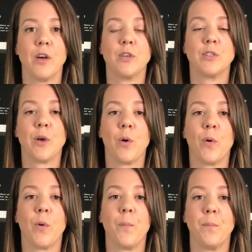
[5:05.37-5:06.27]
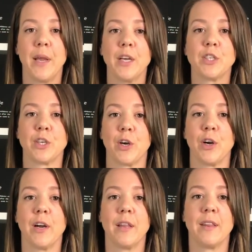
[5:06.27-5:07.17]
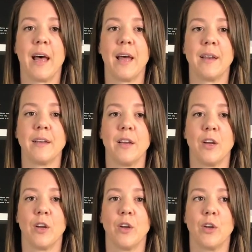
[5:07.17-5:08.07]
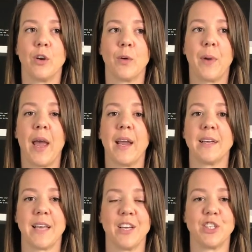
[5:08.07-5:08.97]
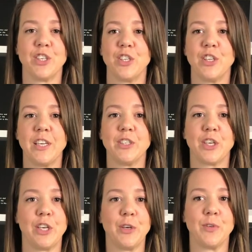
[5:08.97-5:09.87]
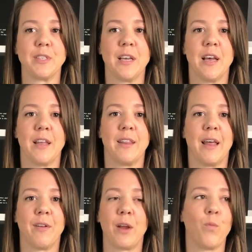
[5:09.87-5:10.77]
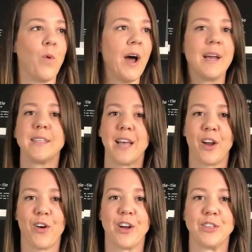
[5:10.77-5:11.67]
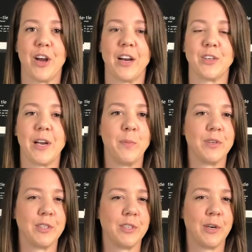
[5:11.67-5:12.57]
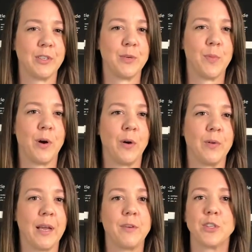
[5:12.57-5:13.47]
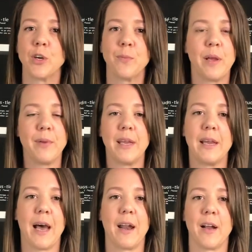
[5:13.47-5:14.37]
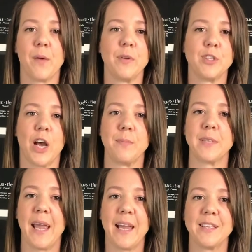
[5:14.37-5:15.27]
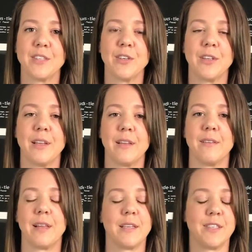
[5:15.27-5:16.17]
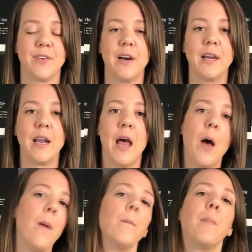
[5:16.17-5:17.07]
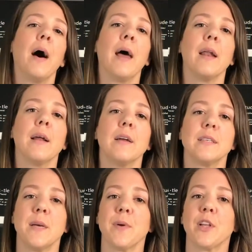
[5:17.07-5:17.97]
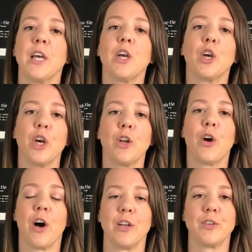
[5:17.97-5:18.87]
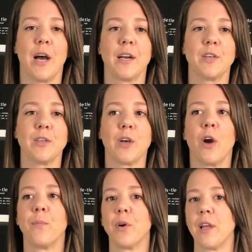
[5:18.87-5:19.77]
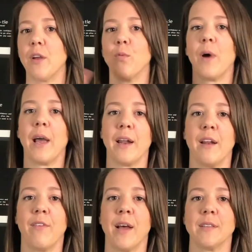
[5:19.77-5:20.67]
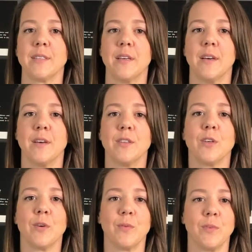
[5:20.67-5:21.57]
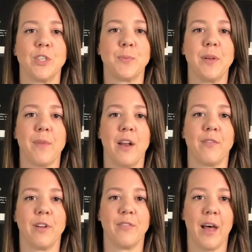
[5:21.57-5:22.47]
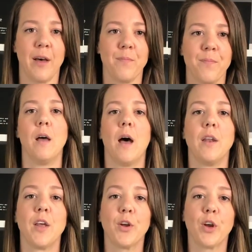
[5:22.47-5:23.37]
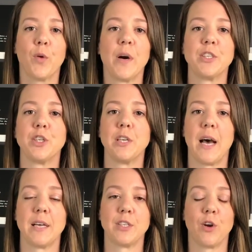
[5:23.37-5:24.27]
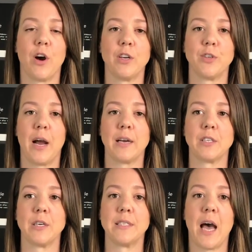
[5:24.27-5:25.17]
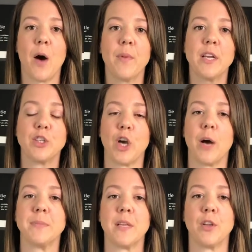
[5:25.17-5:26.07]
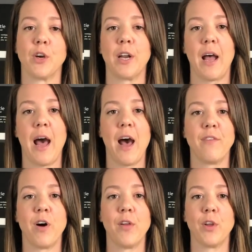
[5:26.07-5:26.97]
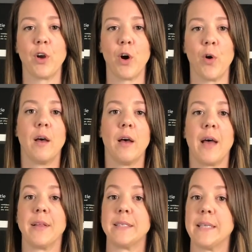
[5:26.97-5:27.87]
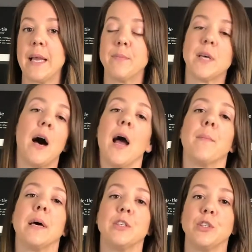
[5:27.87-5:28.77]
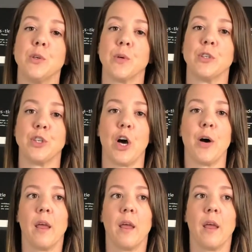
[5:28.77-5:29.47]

So make sure that you're paying attention to these cues. That, like, why is that contractor able to start tomorrow? Like, sure, maybe he had a couple jobs cancel and that's fine, but typically good contractors are booking way in advance. So just be mindful of that. Another good question to ask the contractor is how many jobs that they're gonna have on the go at the same time as your job.